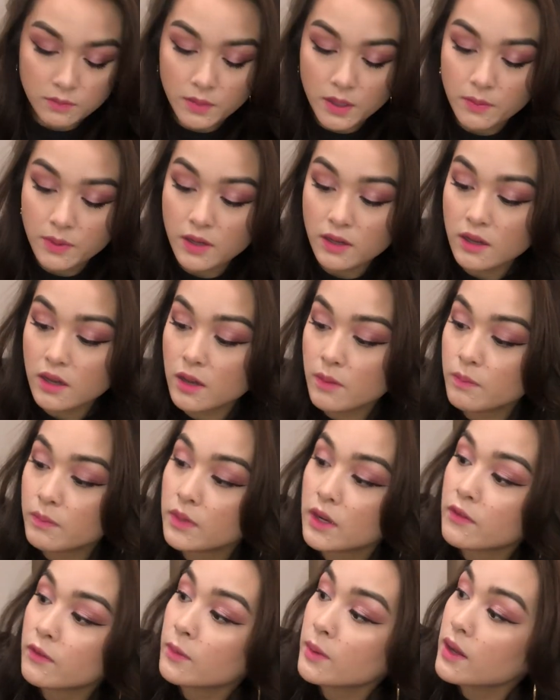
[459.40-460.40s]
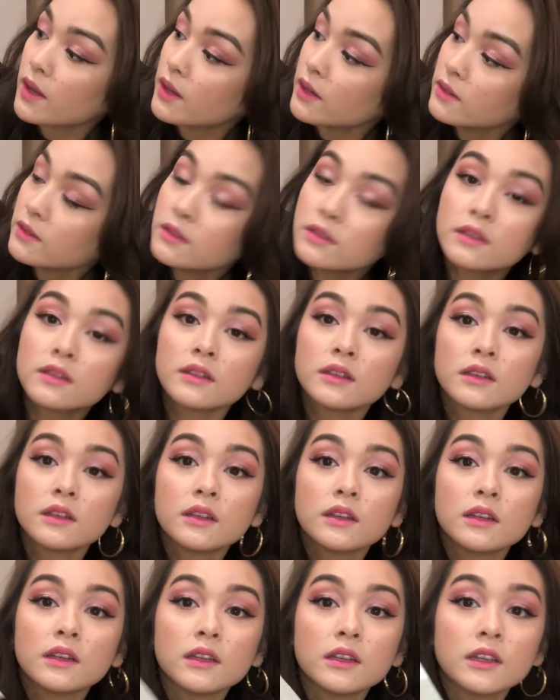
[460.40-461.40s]
my makeup. Never mind.
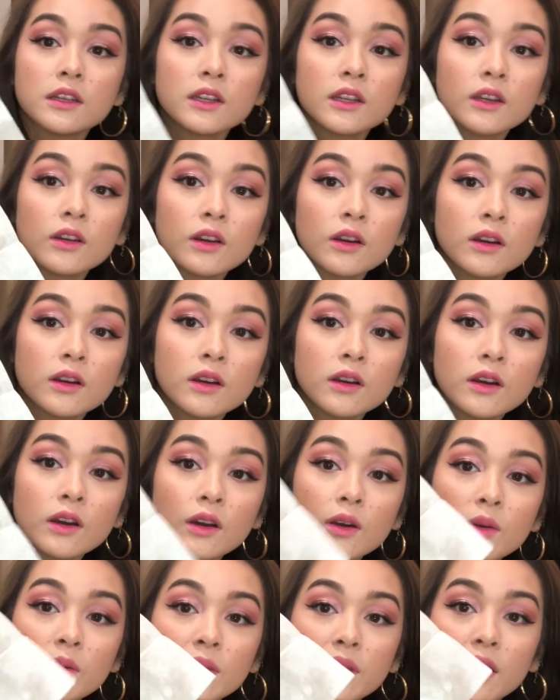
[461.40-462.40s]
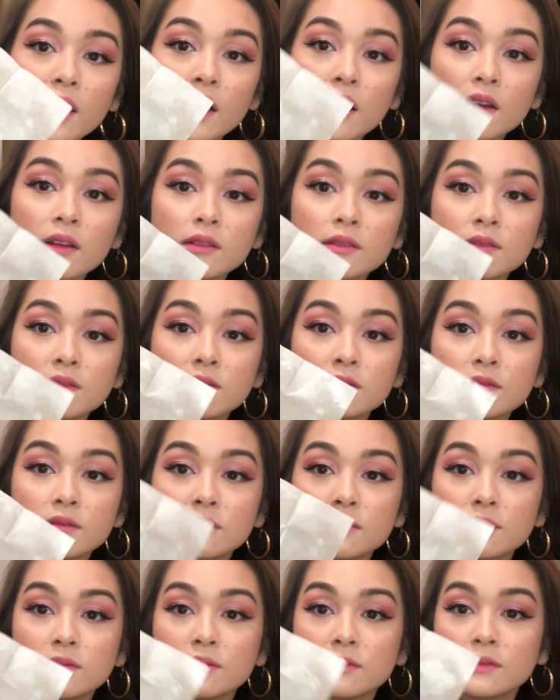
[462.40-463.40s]
Oh yeah,
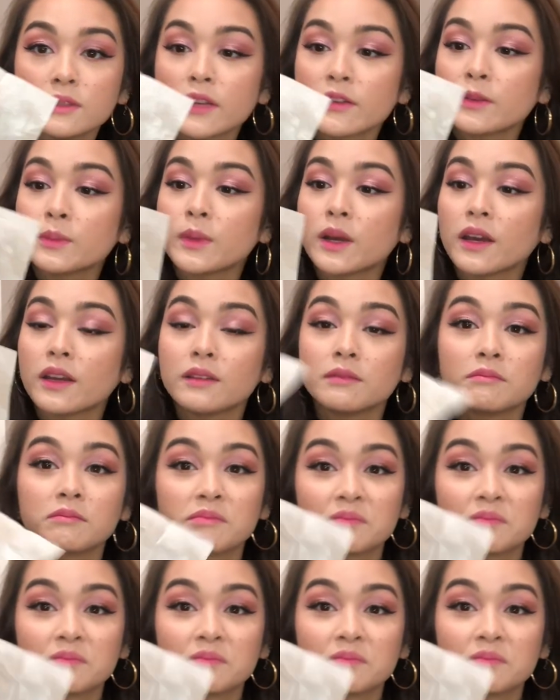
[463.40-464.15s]
never mind.